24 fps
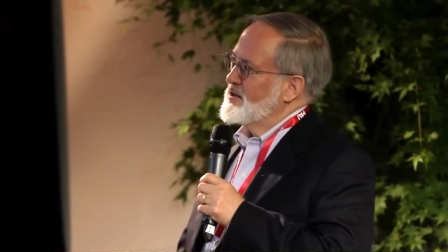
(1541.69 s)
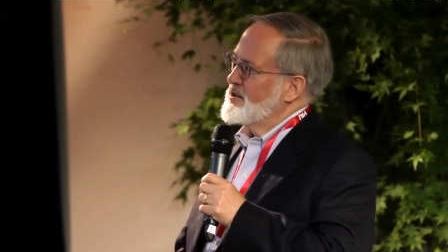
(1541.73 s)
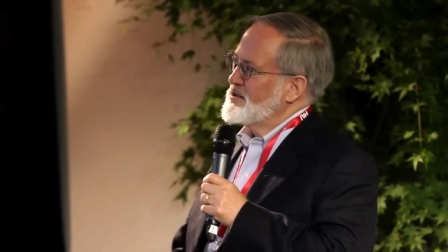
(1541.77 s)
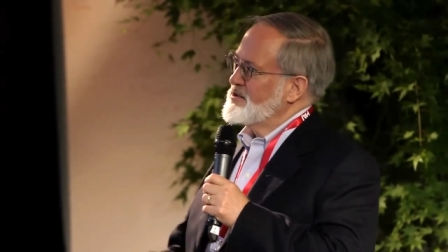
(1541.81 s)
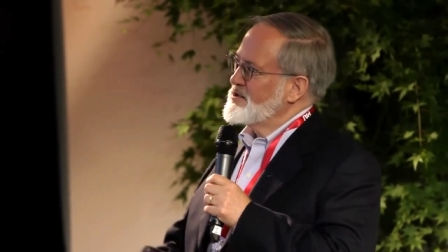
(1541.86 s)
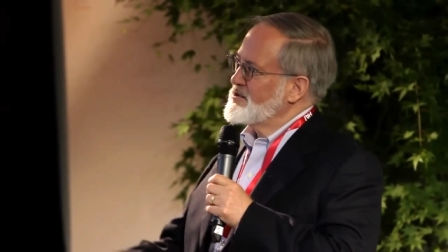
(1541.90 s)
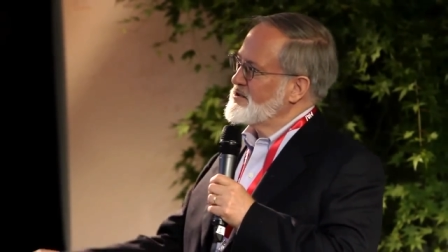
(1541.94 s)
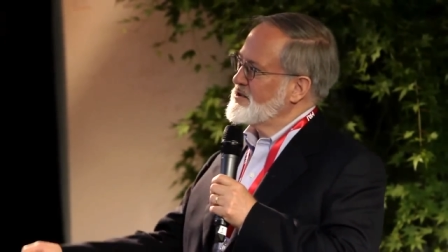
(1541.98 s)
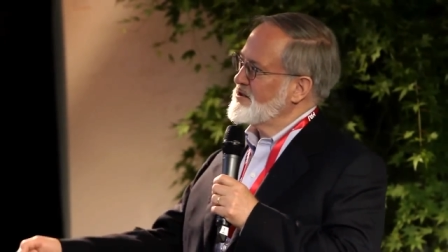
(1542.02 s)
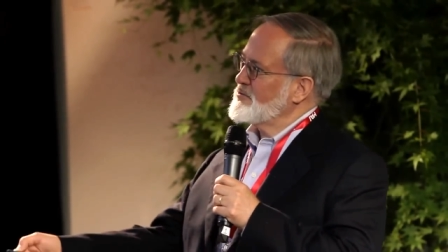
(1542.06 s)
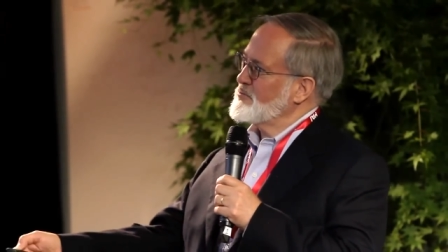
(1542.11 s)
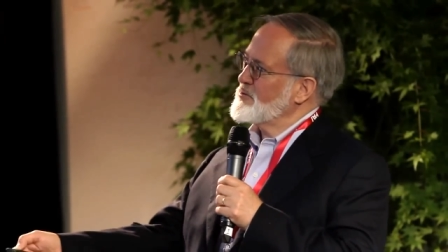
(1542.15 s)

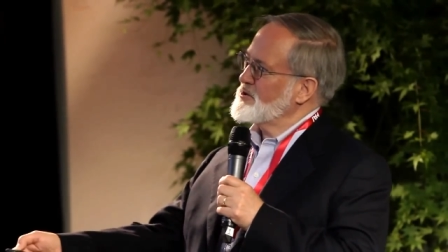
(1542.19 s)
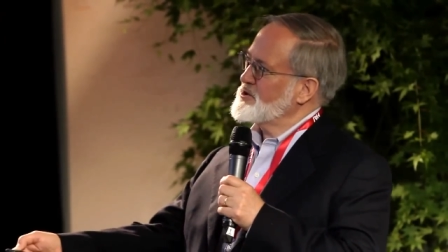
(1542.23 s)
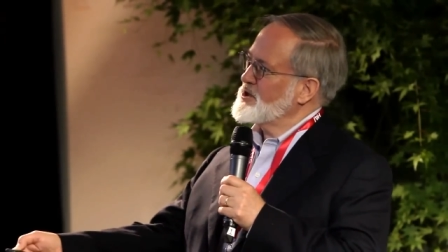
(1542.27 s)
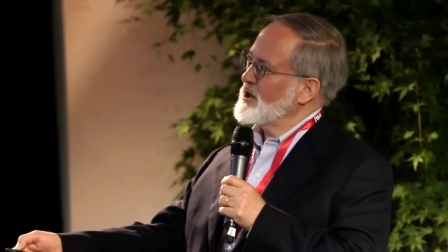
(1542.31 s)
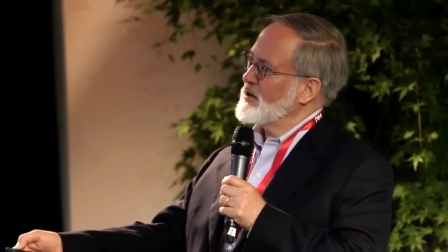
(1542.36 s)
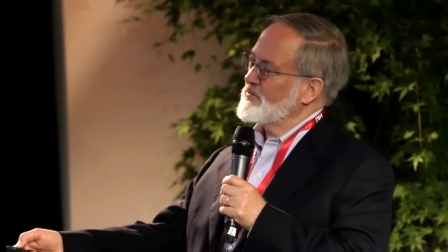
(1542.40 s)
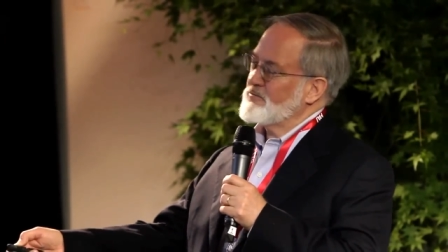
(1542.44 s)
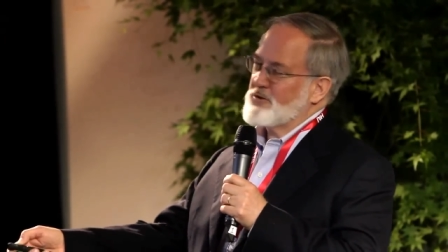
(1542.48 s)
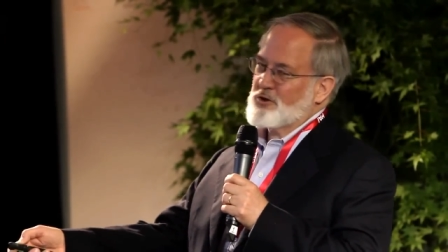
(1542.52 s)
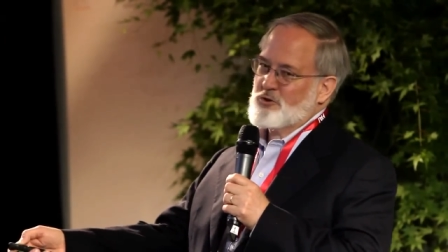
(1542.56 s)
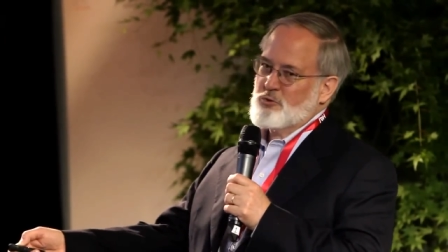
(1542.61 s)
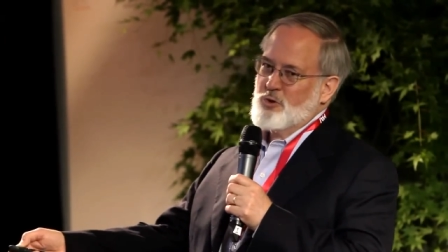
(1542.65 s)
This is the
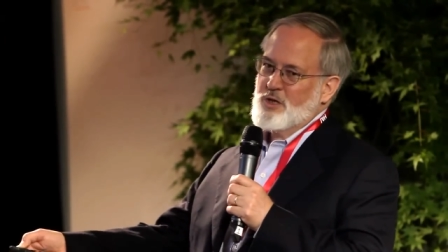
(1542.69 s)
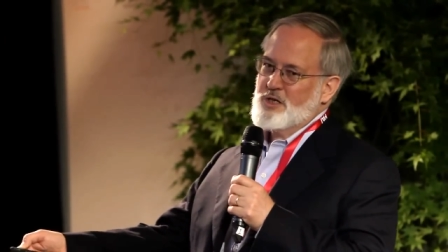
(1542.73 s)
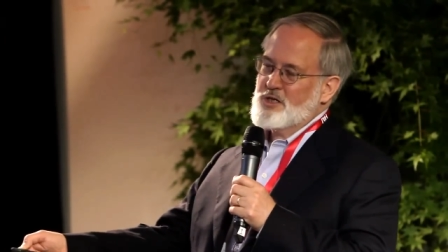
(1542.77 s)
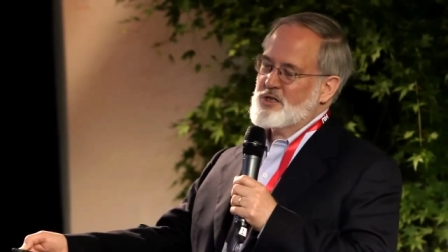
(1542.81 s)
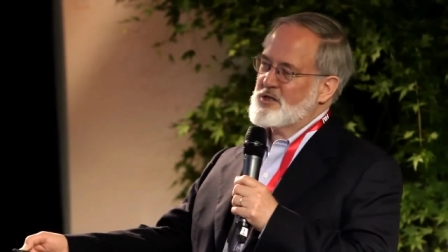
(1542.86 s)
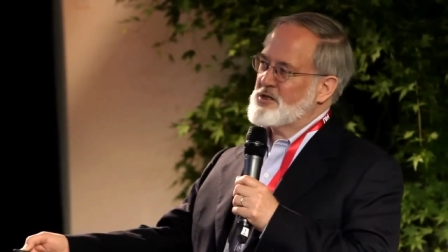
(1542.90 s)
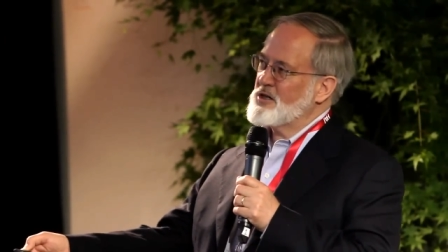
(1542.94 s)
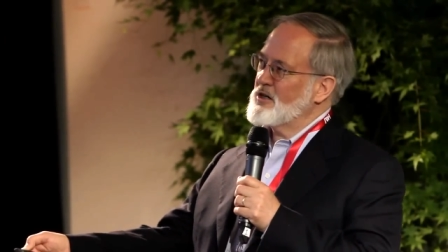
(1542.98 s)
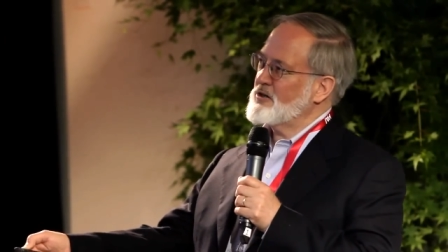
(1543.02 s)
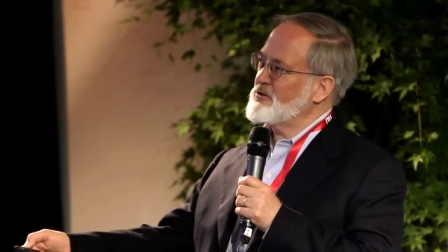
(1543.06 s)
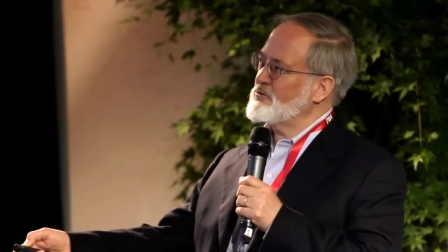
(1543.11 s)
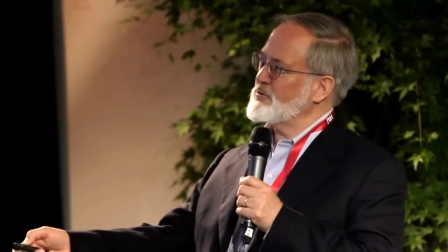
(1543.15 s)
result for
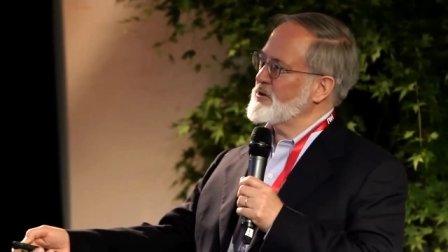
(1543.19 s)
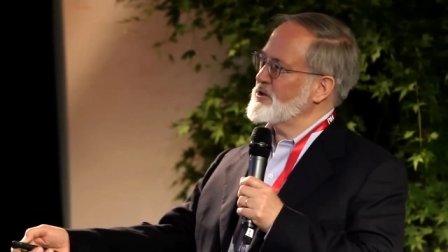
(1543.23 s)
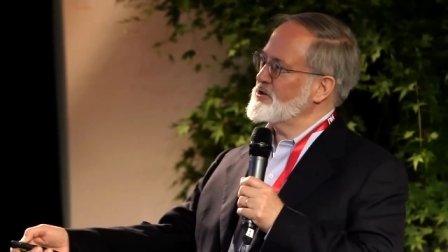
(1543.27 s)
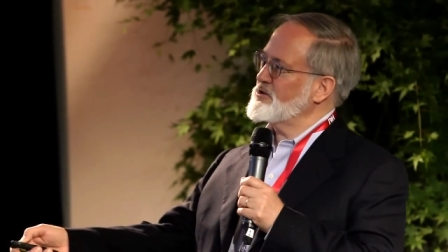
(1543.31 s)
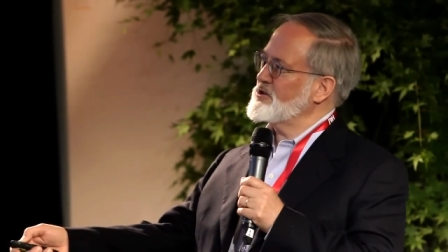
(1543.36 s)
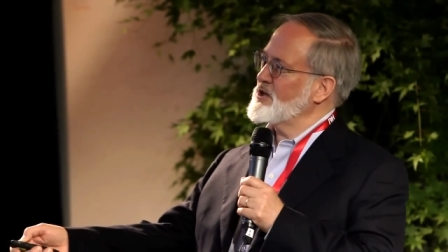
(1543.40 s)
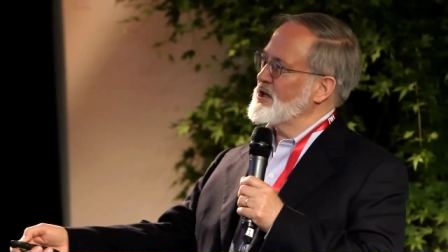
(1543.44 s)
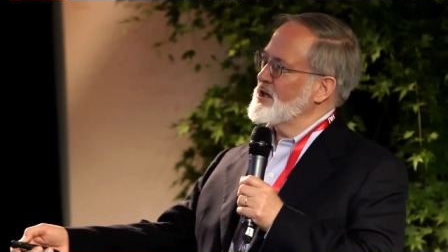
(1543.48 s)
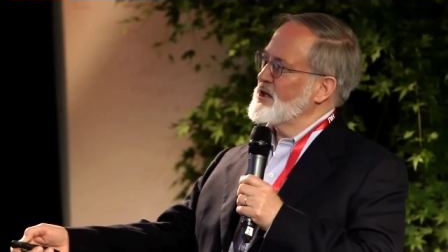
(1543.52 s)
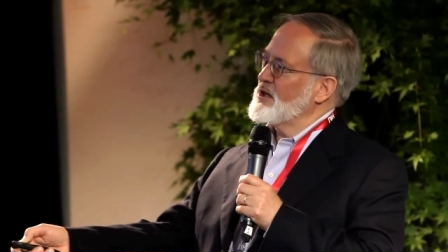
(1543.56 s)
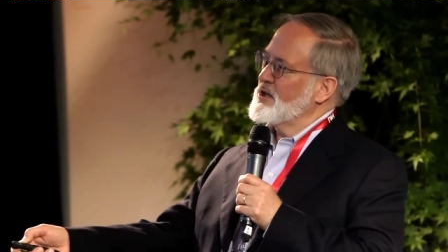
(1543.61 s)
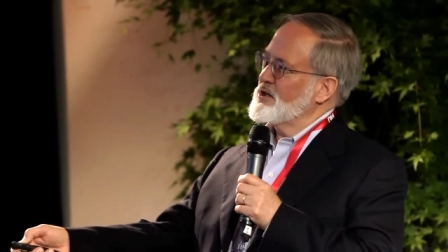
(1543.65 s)
20
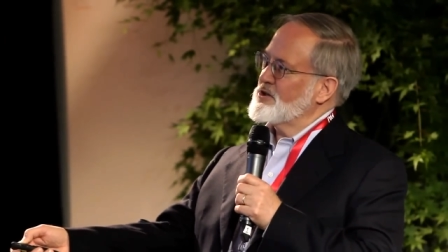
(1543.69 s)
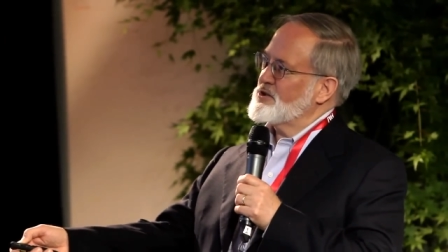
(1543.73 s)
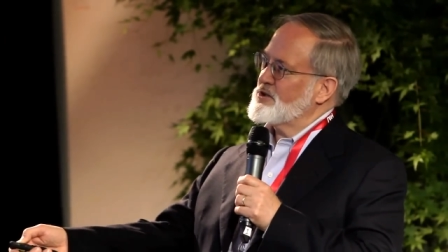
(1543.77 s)
countries